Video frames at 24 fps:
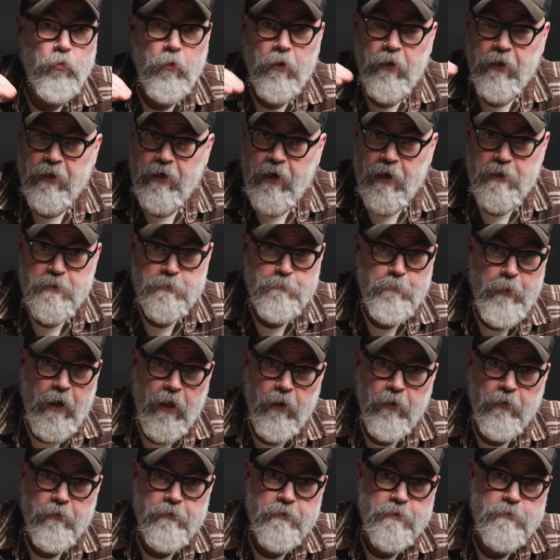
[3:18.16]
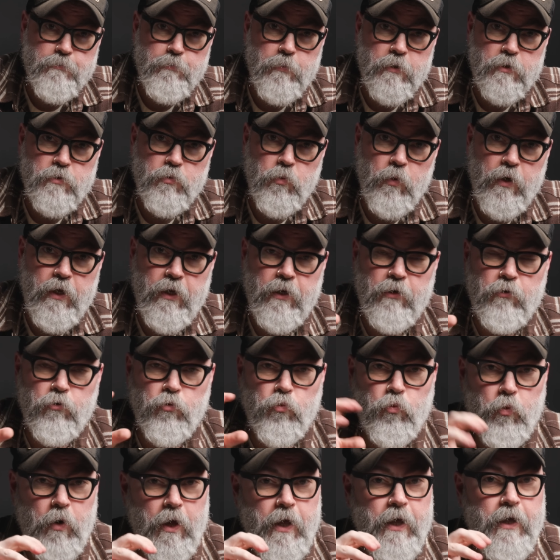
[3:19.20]
really nice balance between
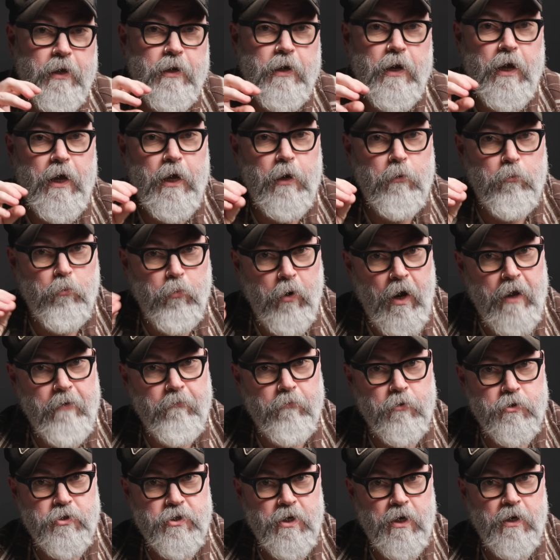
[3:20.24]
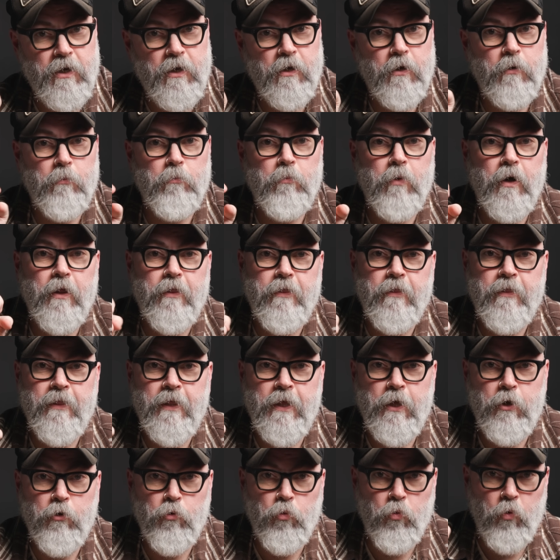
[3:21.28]
red and bright Virginia, but
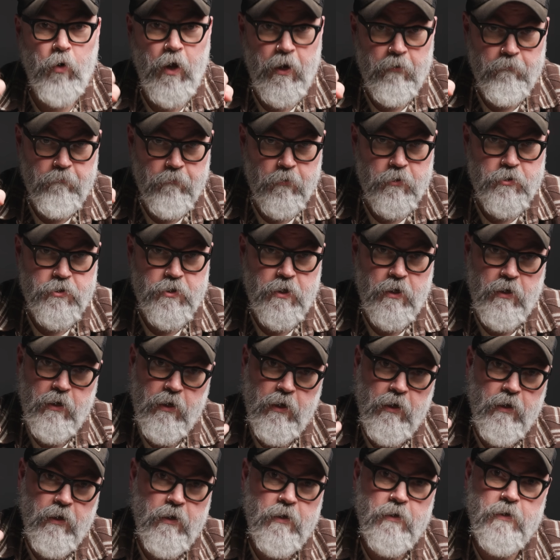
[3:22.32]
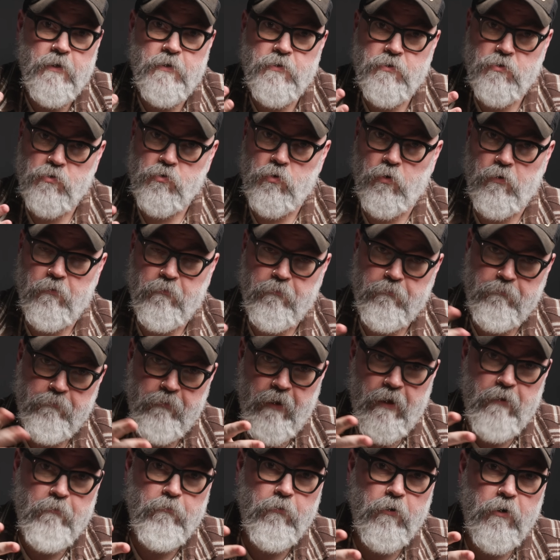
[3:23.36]
the red Virginia is sort of
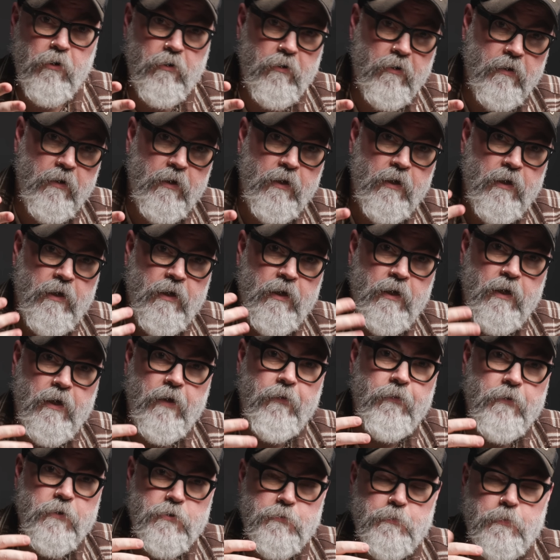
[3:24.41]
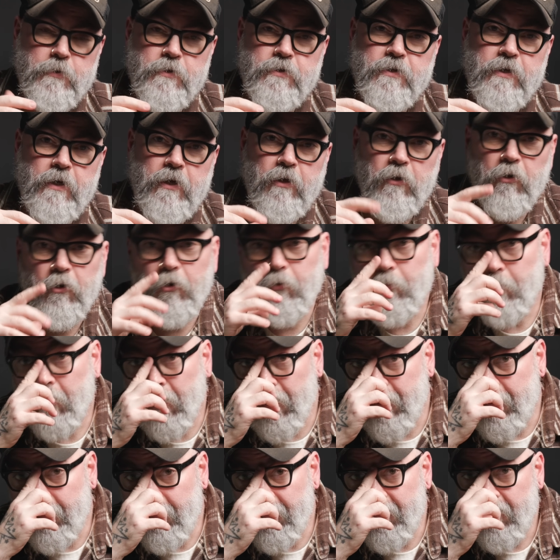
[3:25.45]
favored in this particular
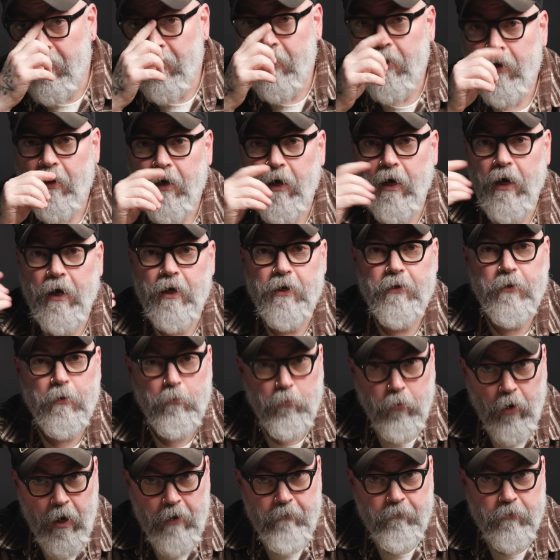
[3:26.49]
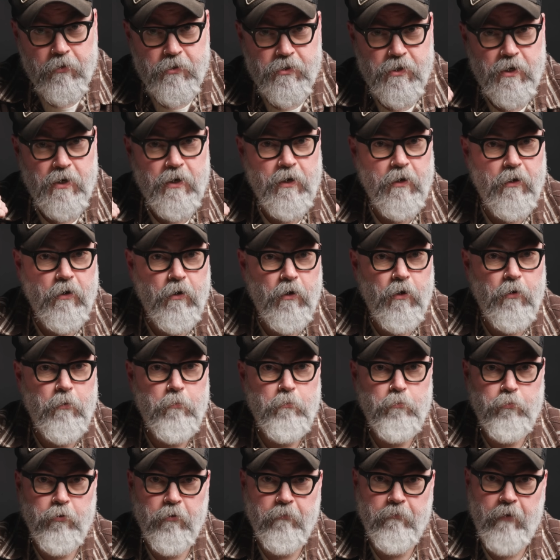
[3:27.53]
blend. The bright Virginia
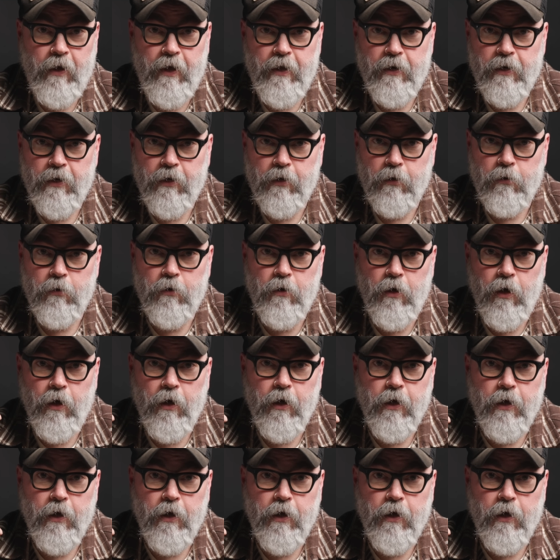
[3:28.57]
providing